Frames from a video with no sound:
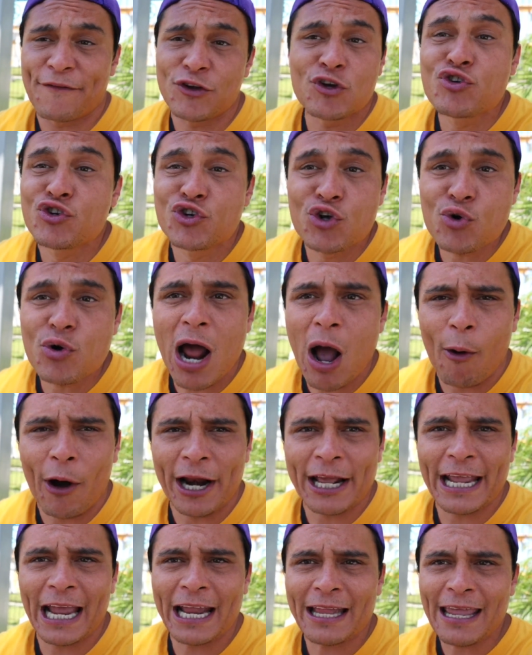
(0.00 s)
if you do not
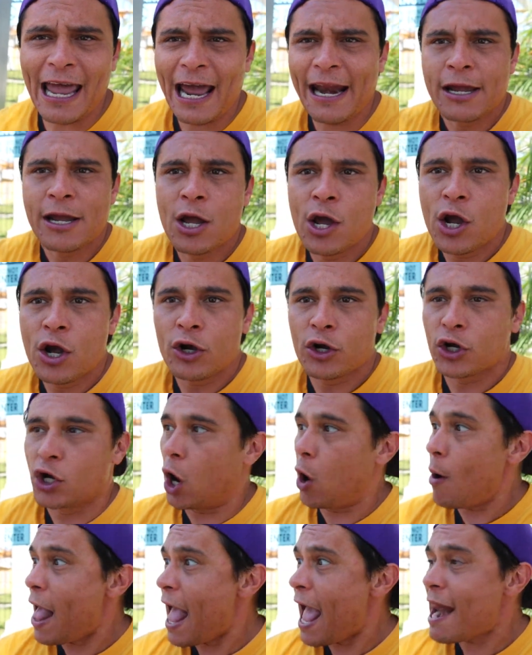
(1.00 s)
wanna get that,
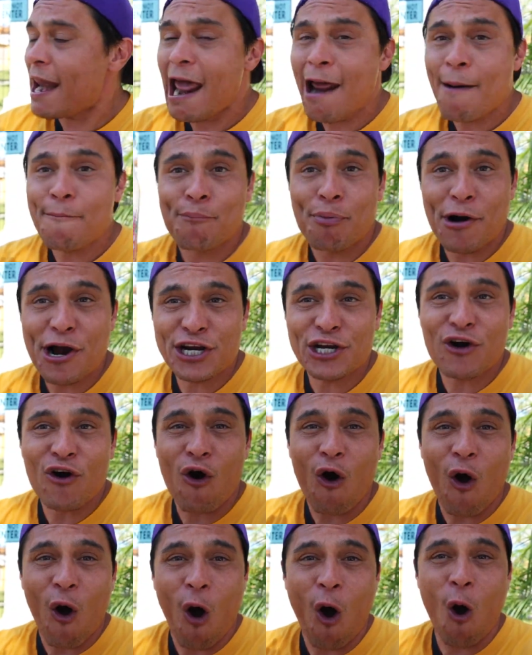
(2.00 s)
go ahead and bring
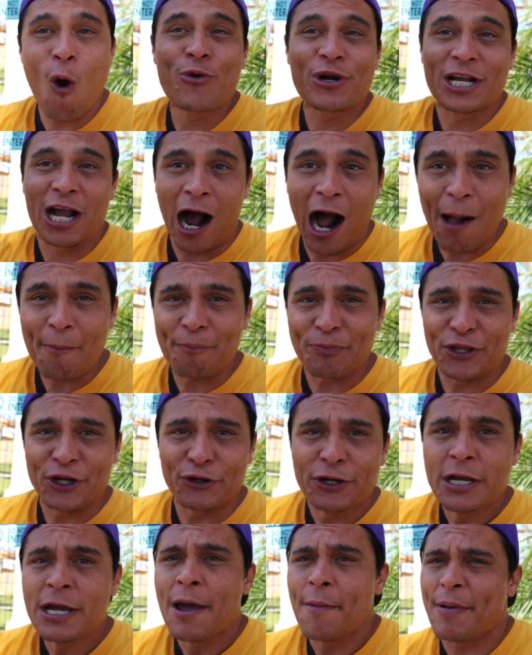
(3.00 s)
your own cup,
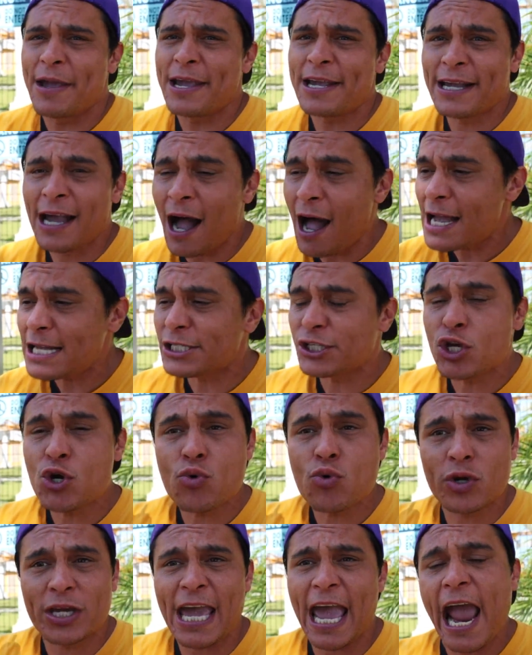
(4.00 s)
dude, because
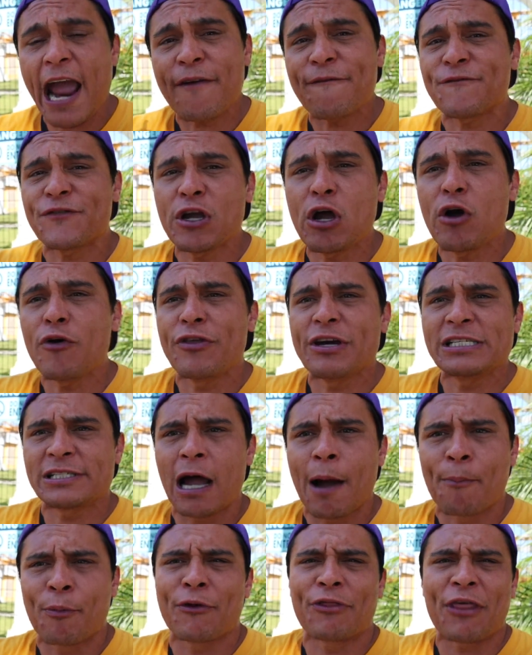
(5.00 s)
you can fill
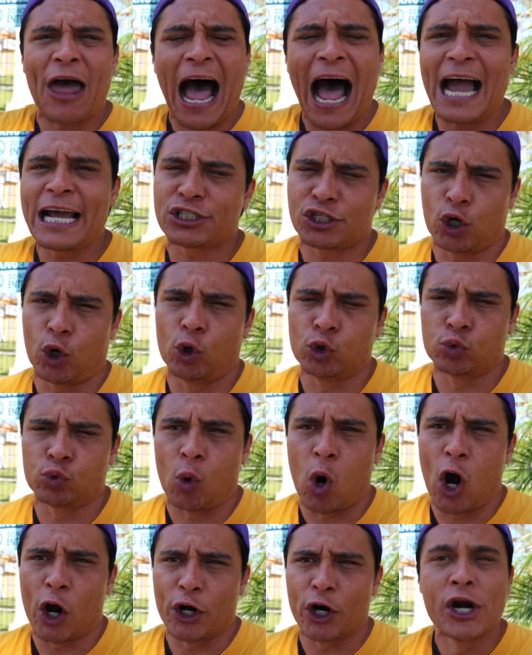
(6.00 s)
this up with ice cold
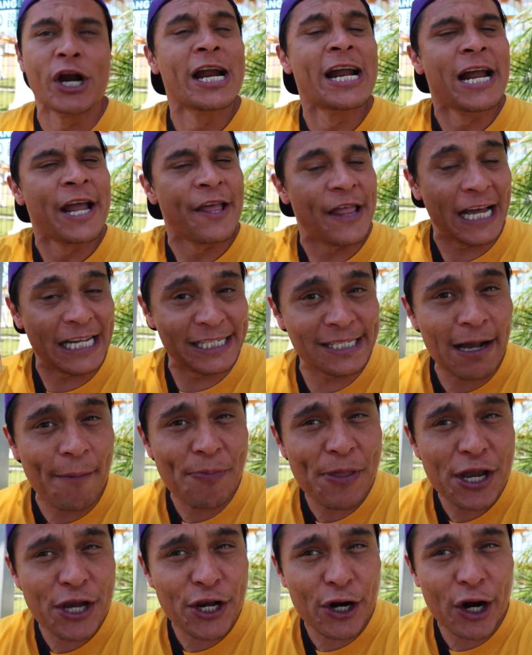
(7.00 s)
water. That's
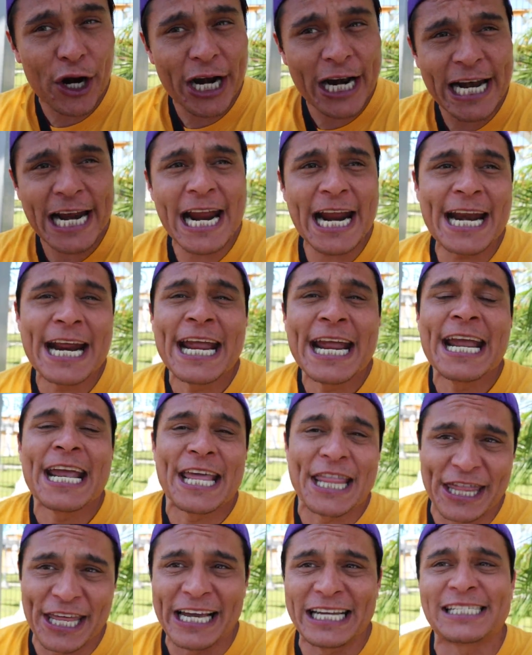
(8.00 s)
something you're gonna need
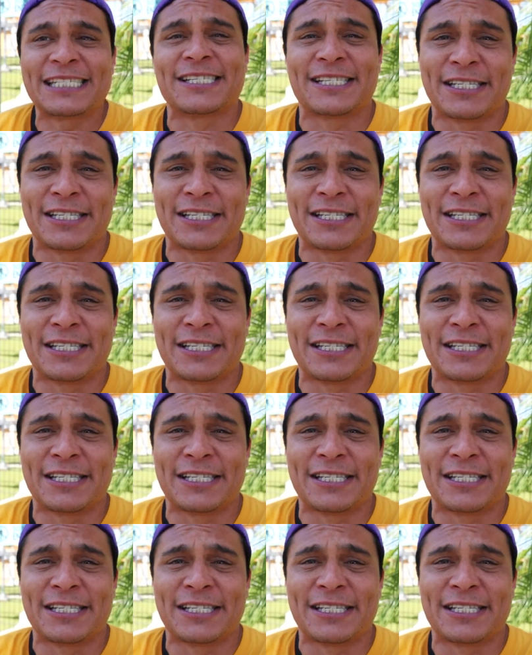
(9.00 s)
this